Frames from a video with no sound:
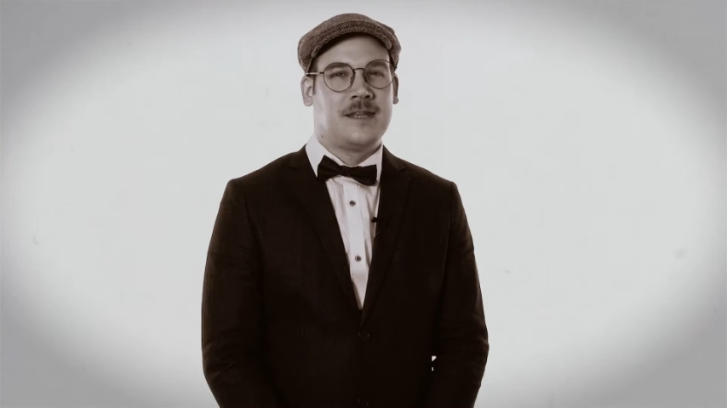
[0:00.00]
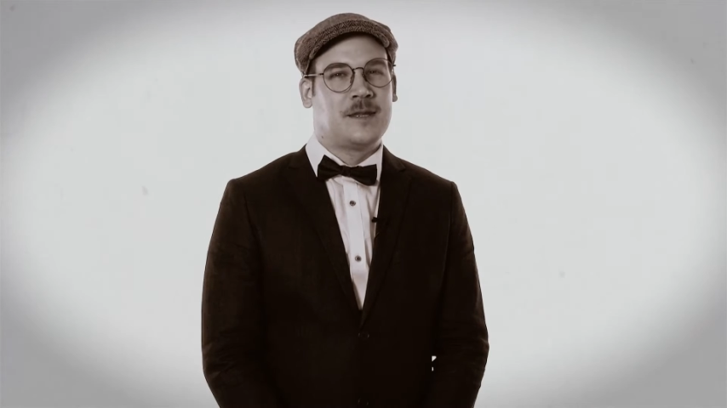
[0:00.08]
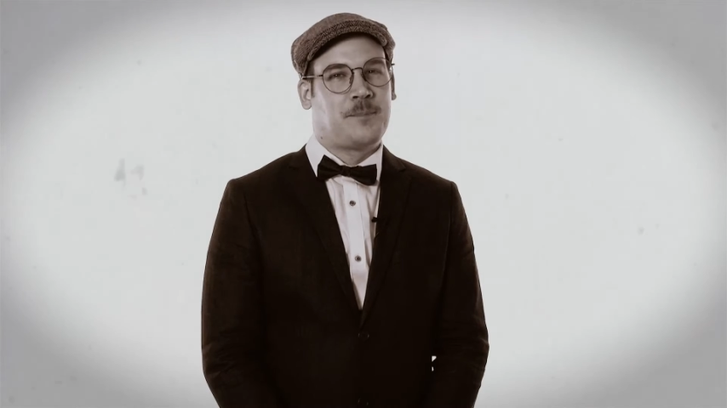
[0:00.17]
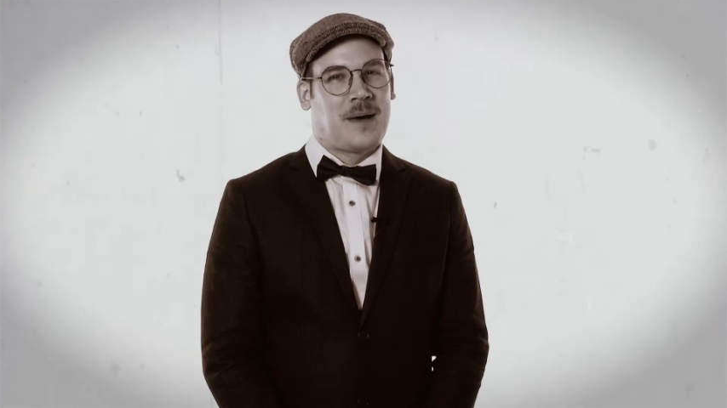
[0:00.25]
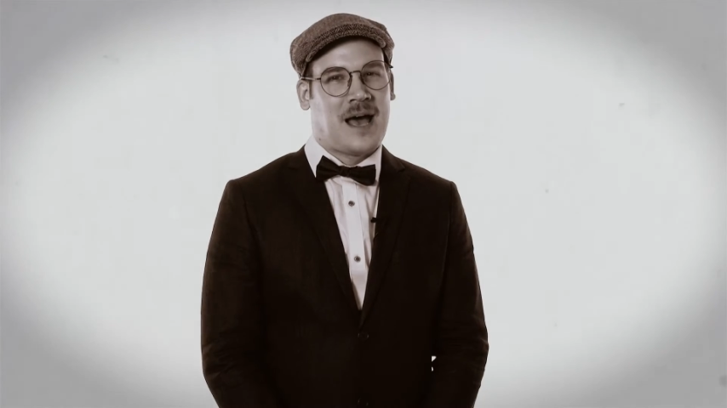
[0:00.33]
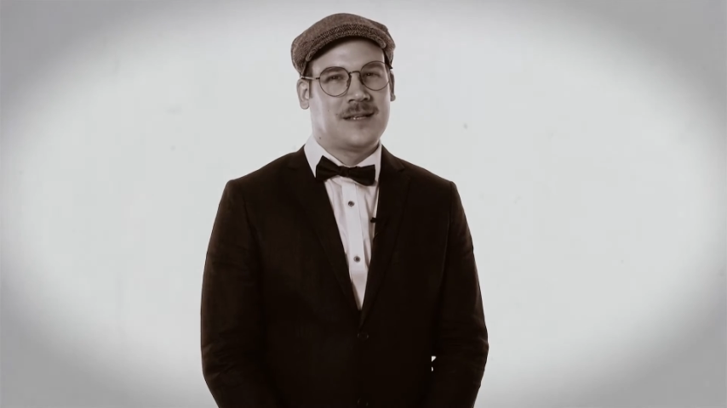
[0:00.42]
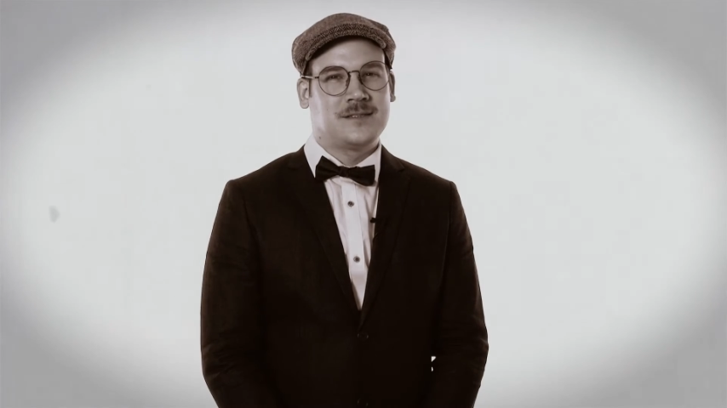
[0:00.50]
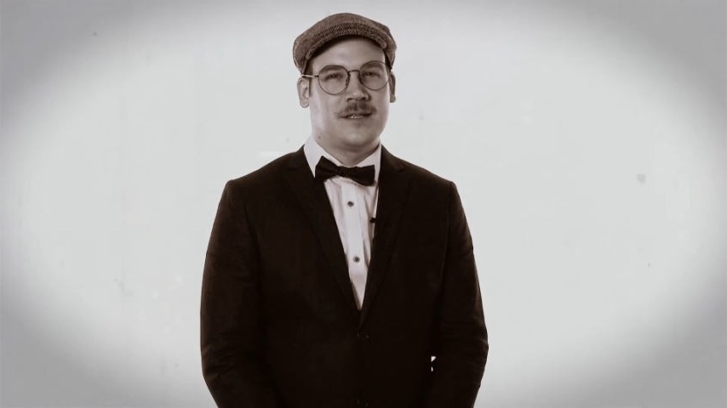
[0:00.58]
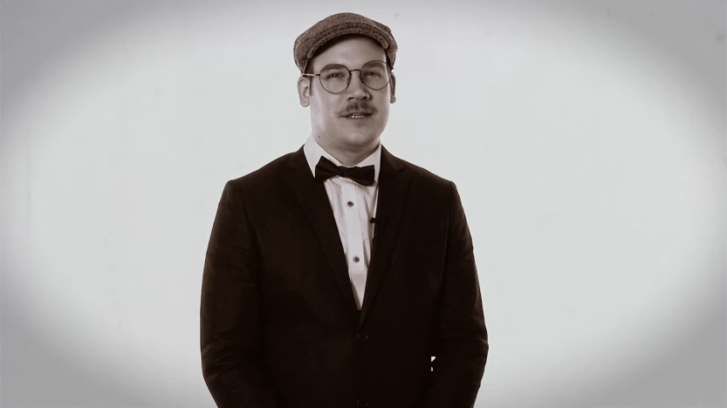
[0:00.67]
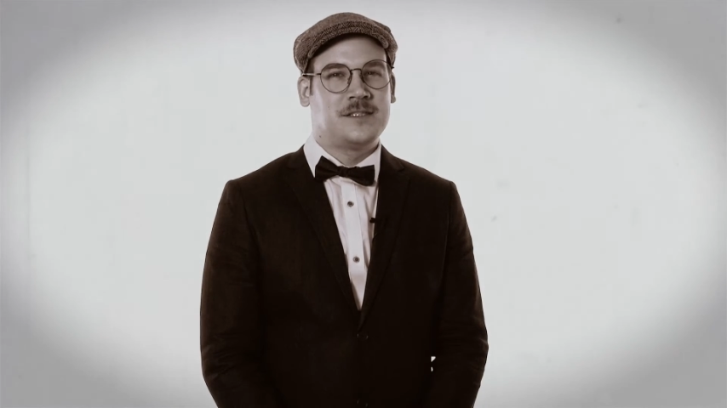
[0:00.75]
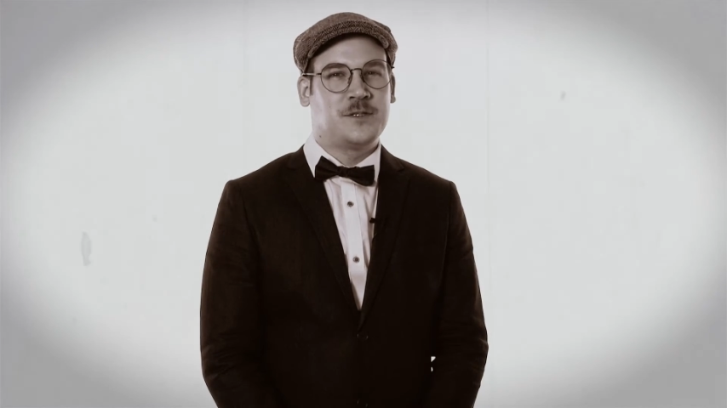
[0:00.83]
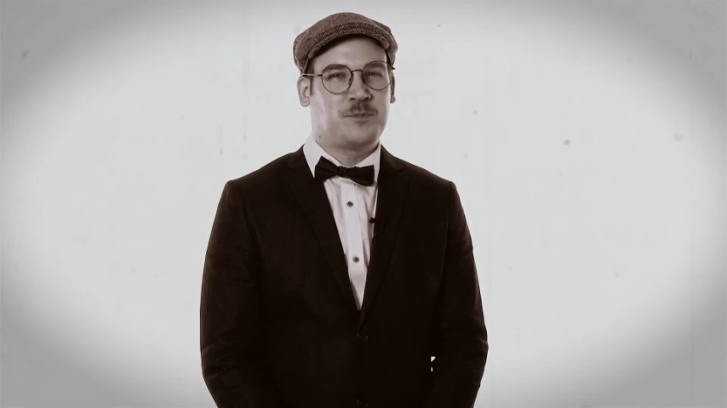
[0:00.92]
In the past,
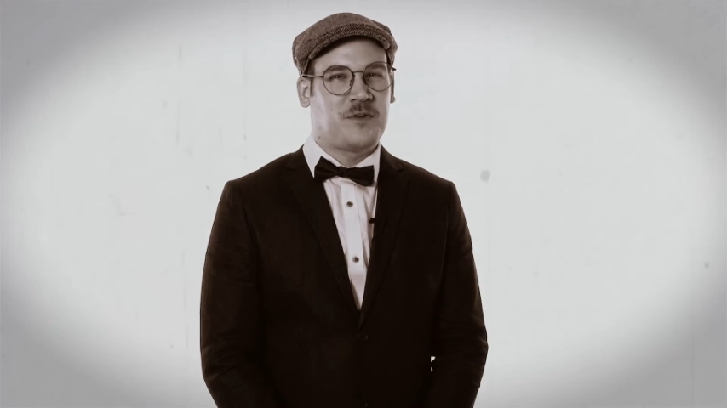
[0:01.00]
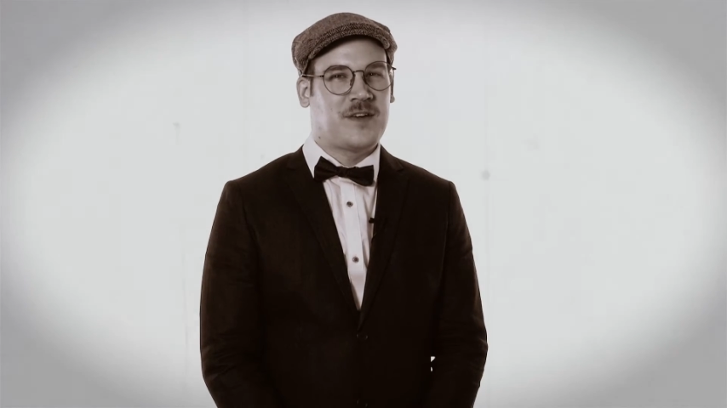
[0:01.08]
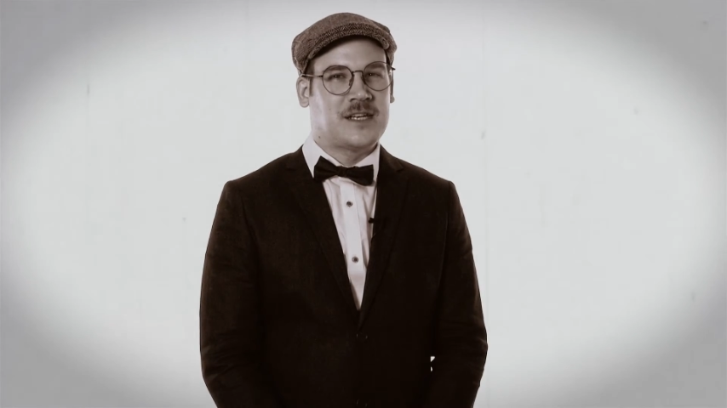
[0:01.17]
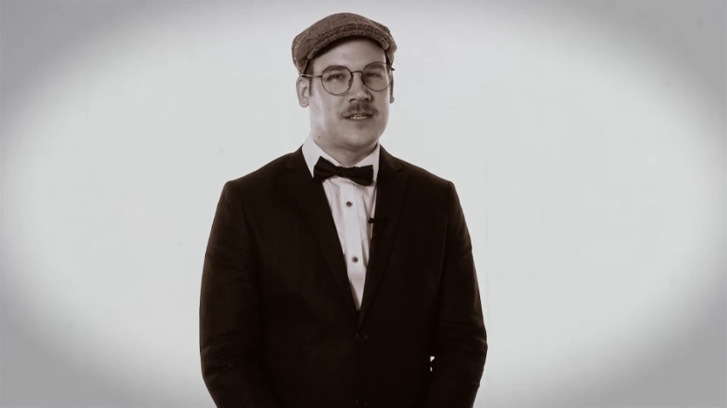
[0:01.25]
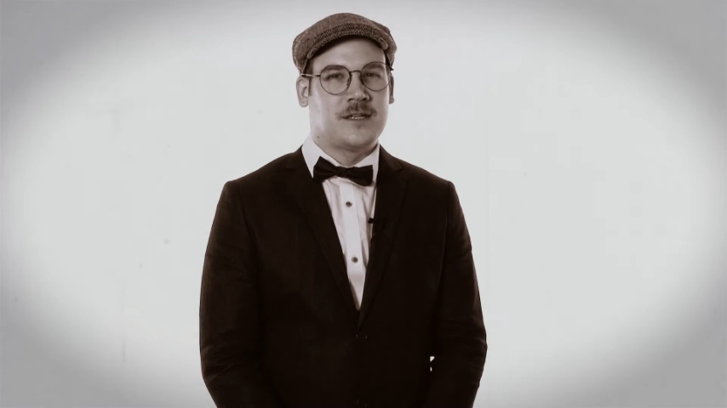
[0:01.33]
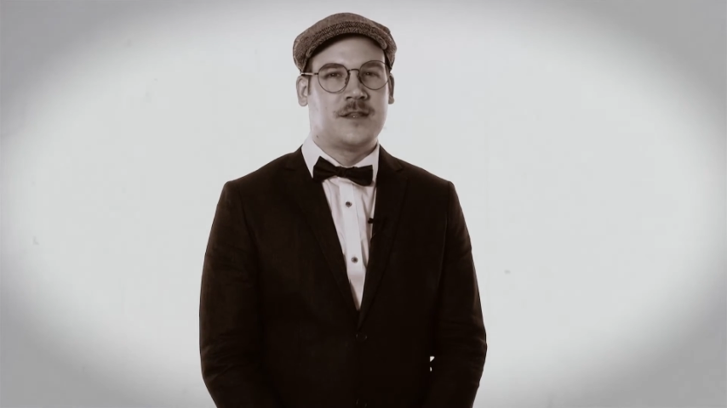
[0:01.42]
this has prevented